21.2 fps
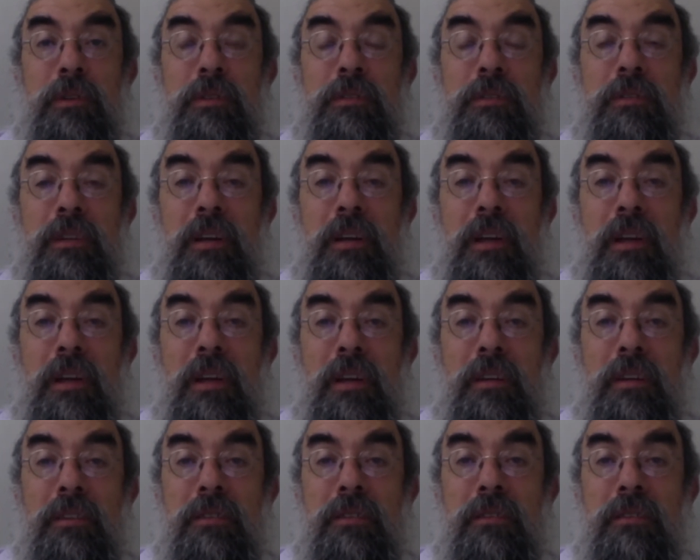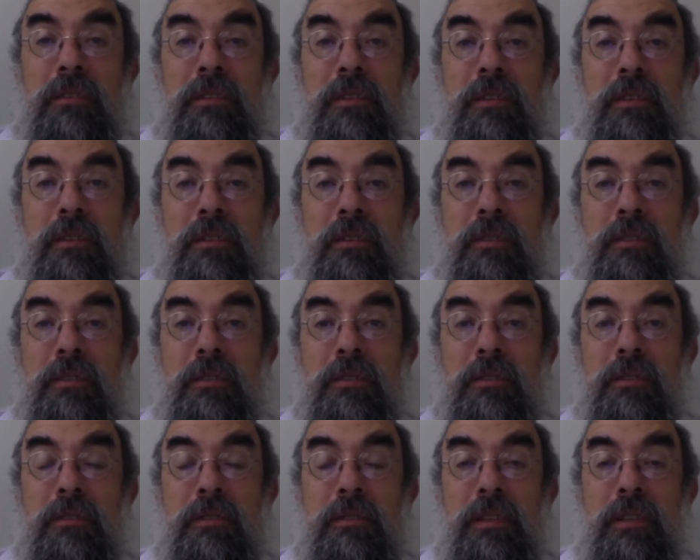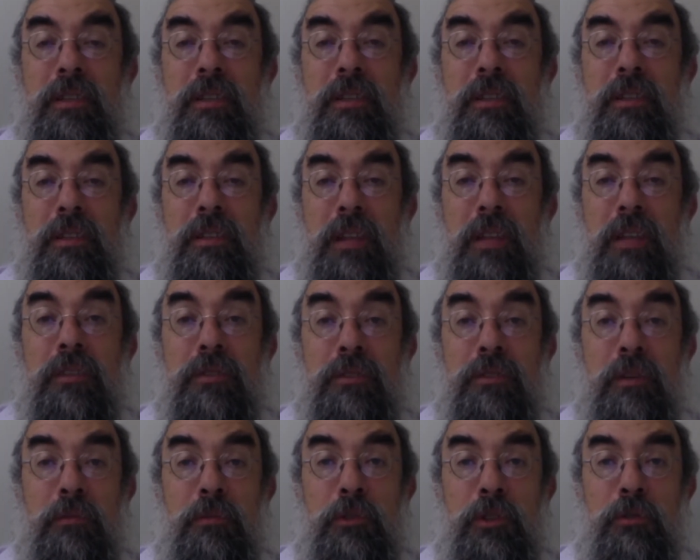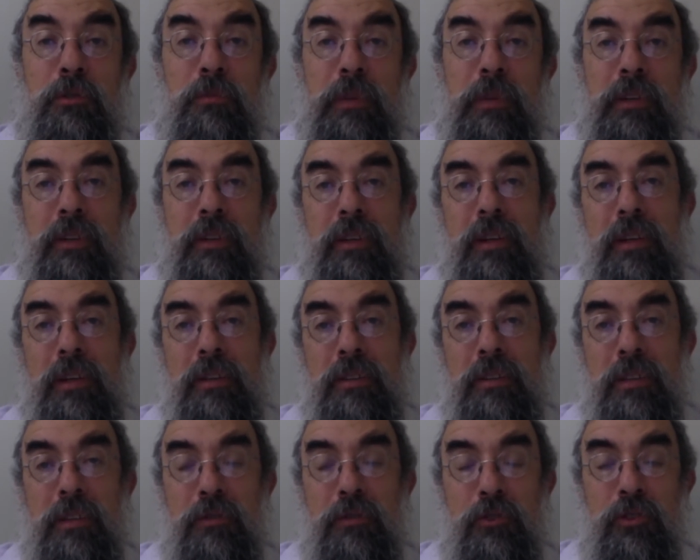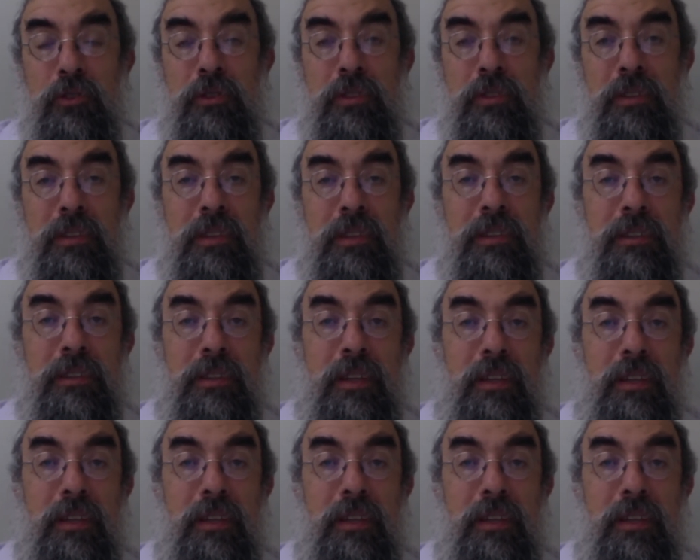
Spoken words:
That's how great he was. So that is Rabbi Shimon Bar Yochai,